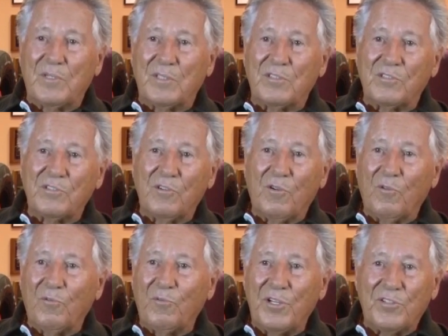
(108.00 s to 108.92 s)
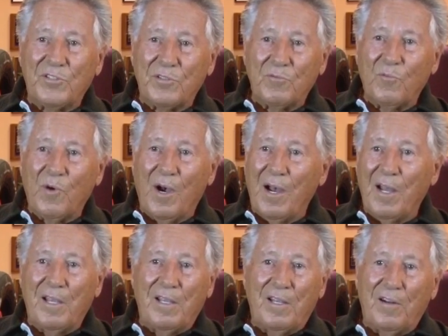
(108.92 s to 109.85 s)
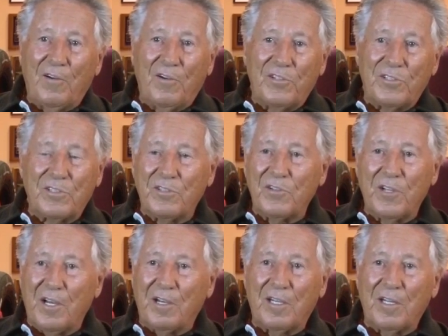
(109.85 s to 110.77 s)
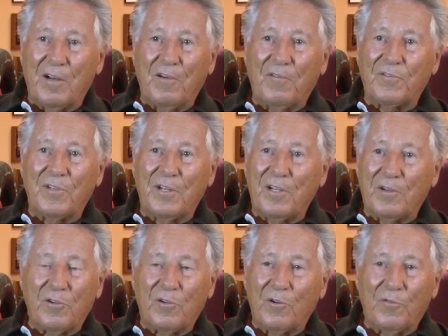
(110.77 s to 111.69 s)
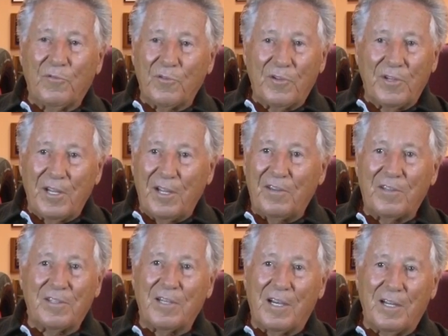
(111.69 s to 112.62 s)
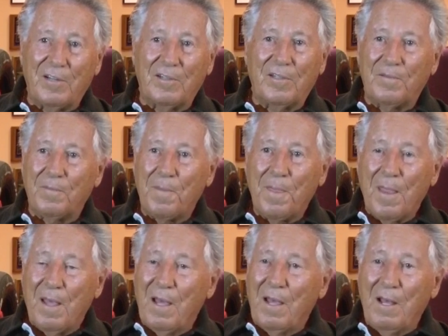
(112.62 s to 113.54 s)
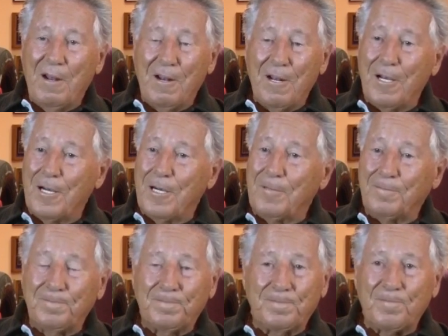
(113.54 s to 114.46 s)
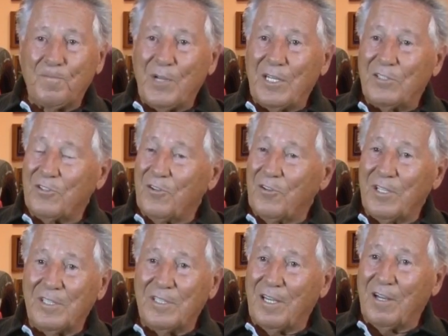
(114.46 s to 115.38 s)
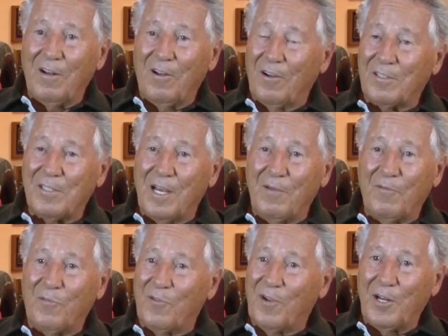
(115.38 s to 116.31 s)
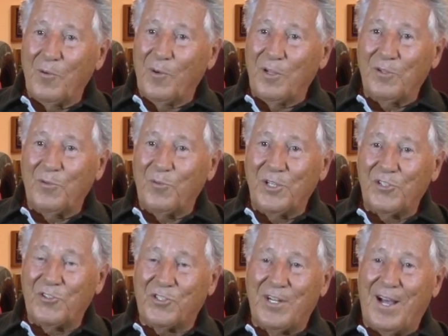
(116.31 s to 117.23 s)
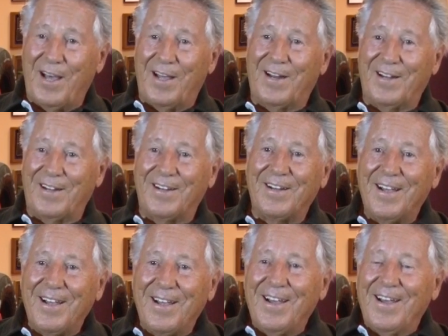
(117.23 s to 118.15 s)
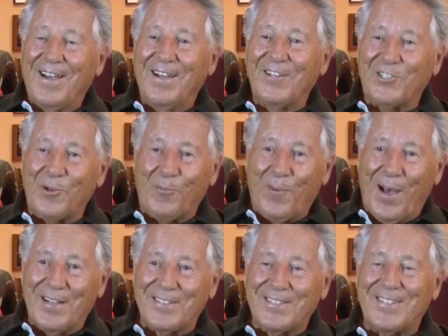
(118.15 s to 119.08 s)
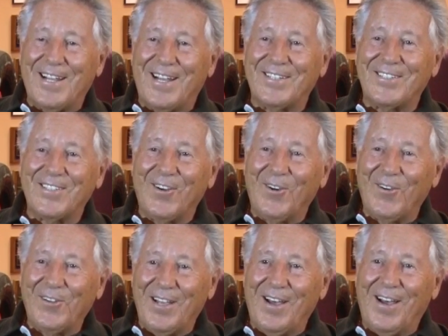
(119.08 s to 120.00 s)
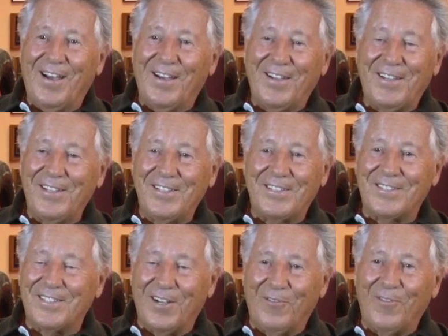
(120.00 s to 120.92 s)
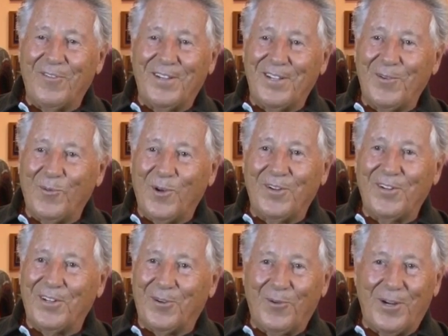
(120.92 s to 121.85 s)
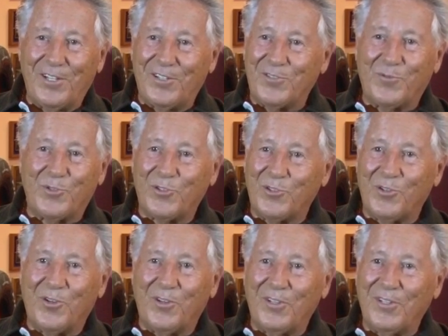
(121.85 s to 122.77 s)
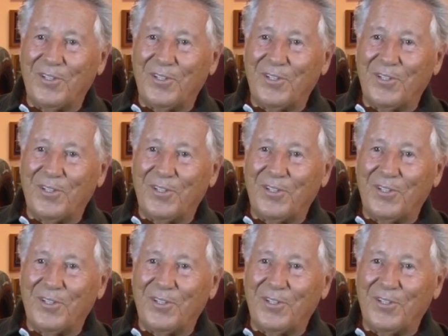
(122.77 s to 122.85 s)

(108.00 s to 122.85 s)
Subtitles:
there's no reason why, you know, he's still young enough that he could go for the 8th title. And it's going to take a long time for anyone to reach that and surpass that. So, yeah, he's definitely one of the greats for sure.